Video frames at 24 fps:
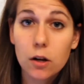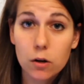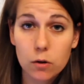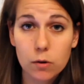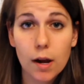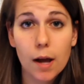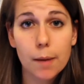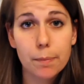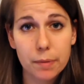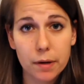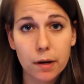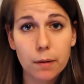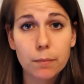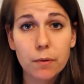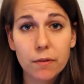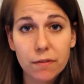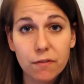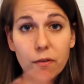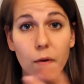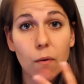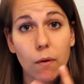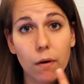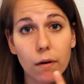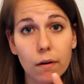Crap number
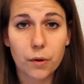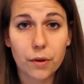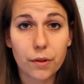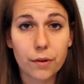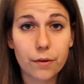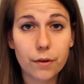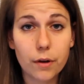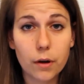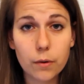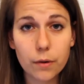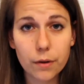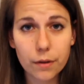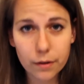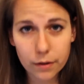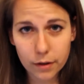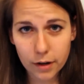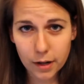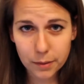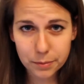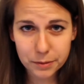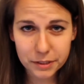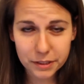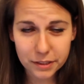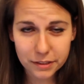four. With no other
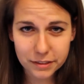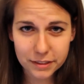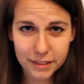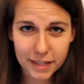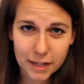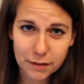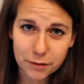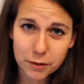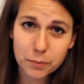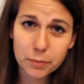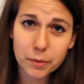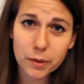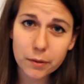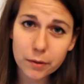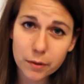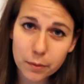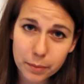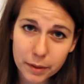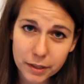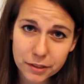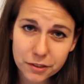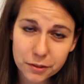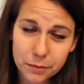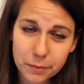options and having blown
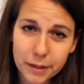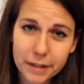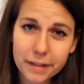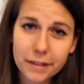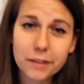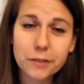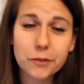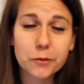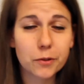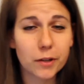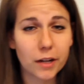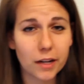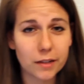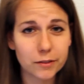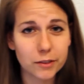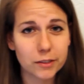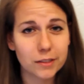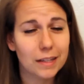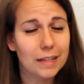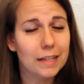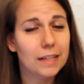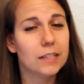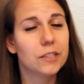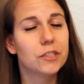a bunch of money on
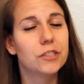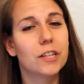travel,